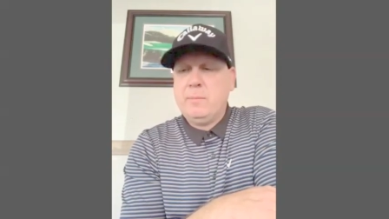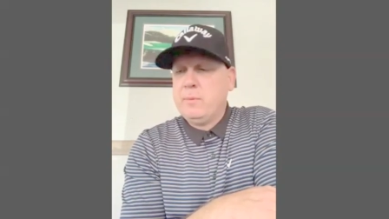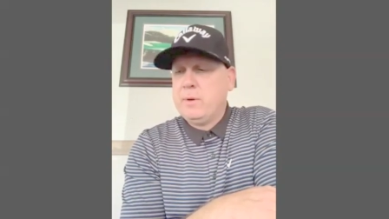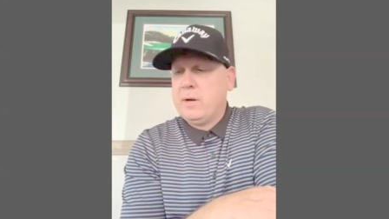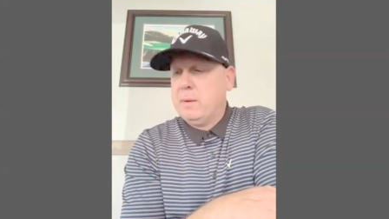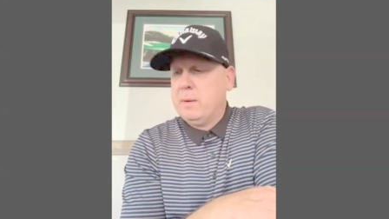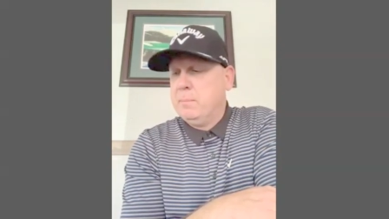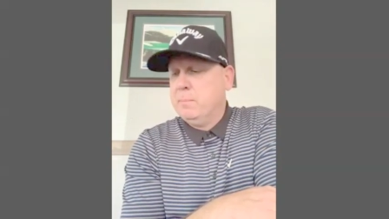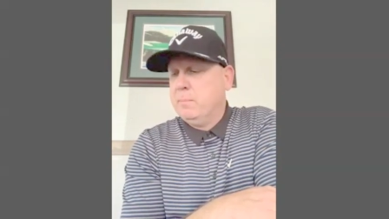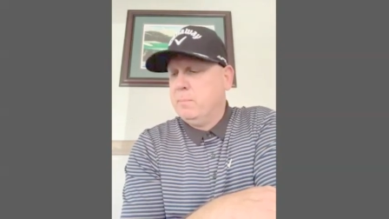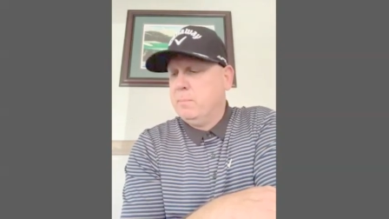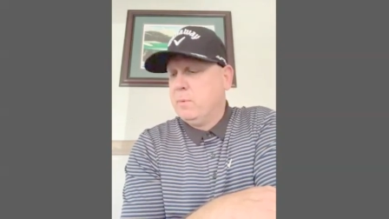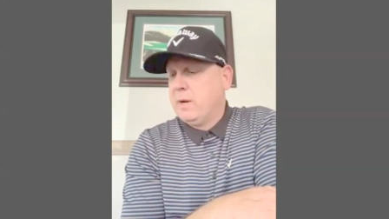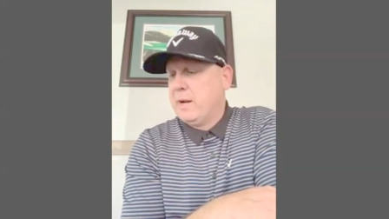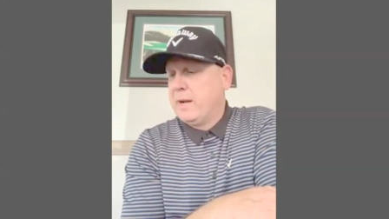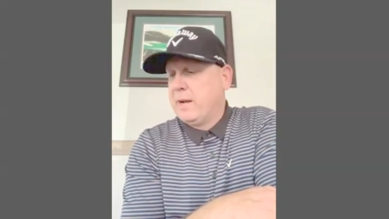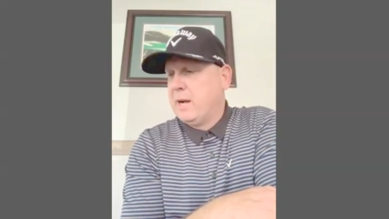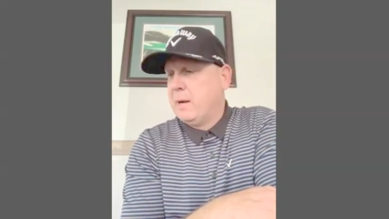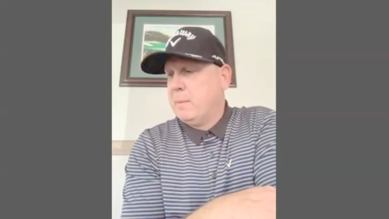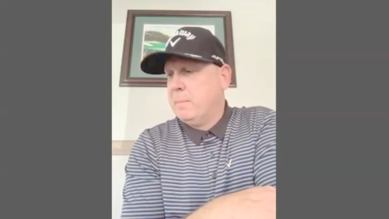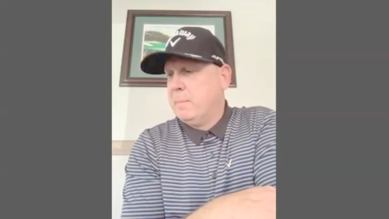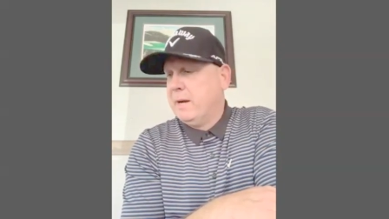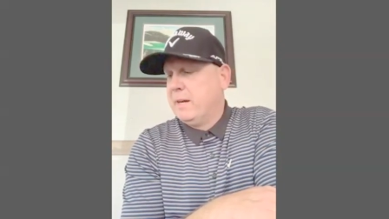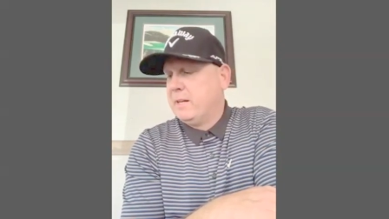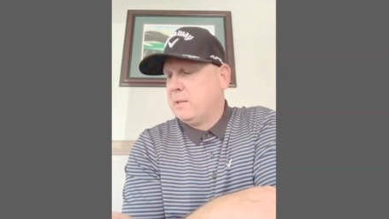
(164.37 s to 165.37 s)
When I
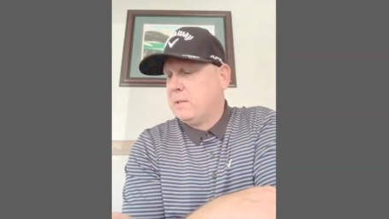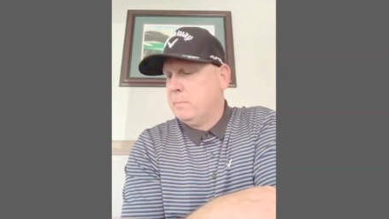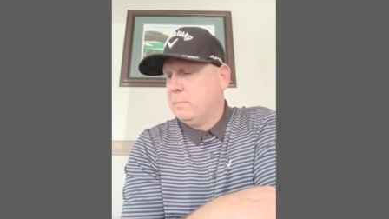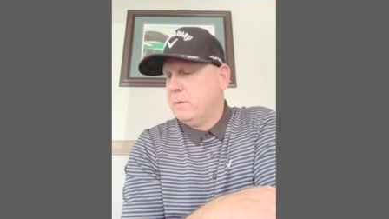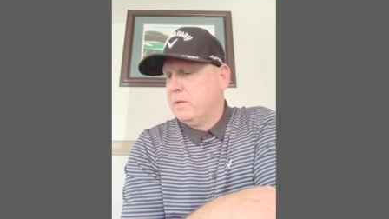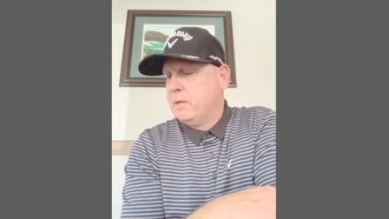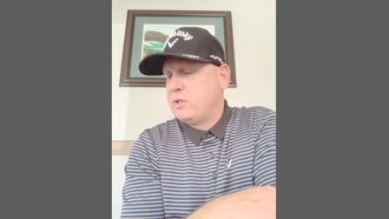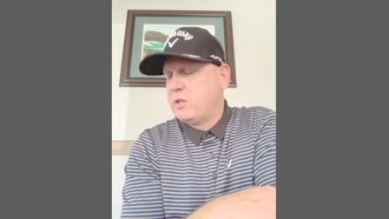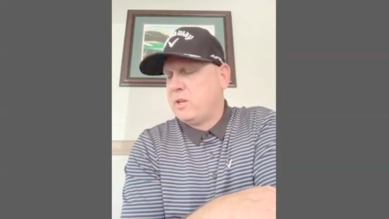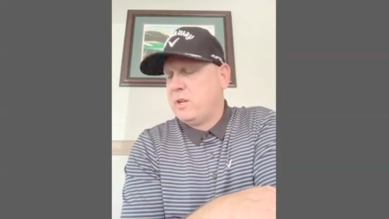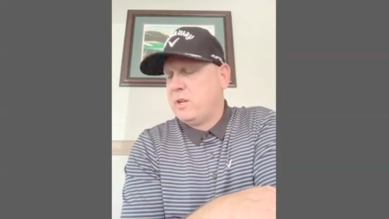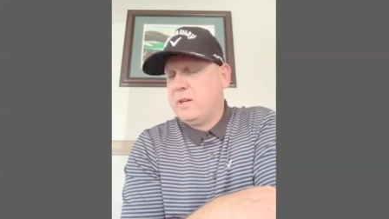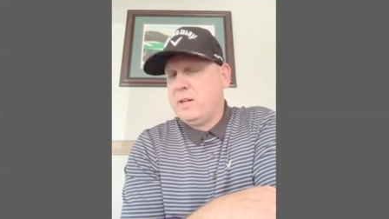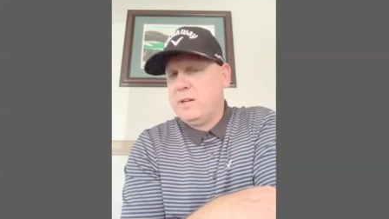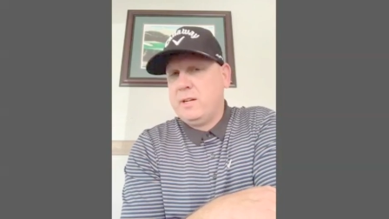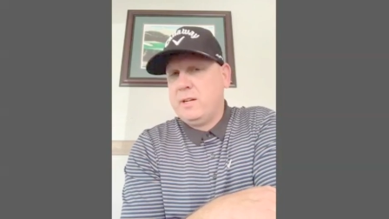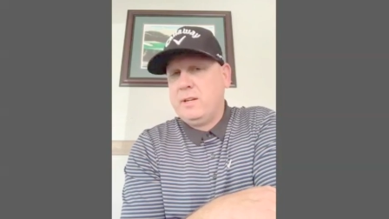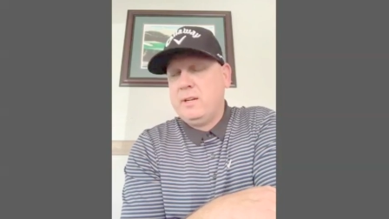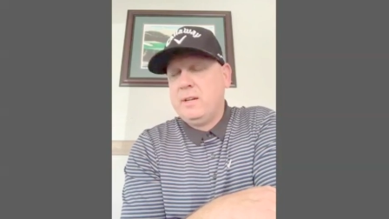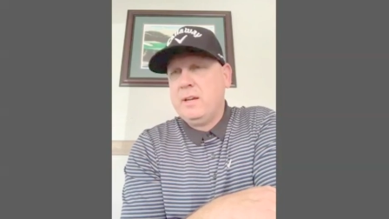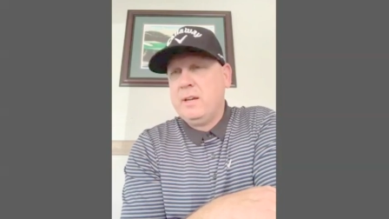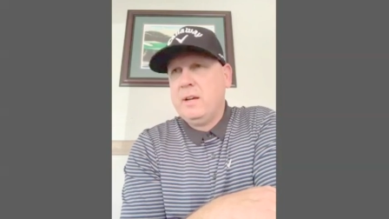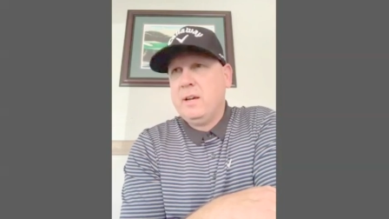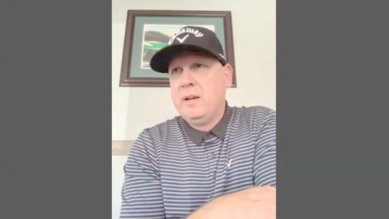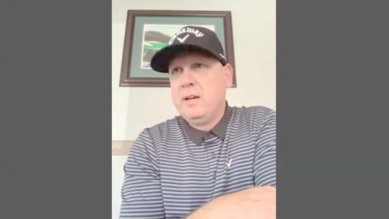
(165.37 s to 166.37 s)
got back to
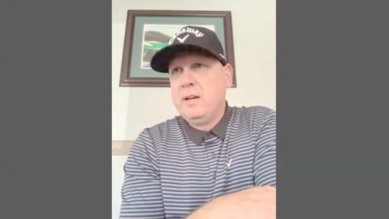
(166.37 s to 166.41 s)
Michigan,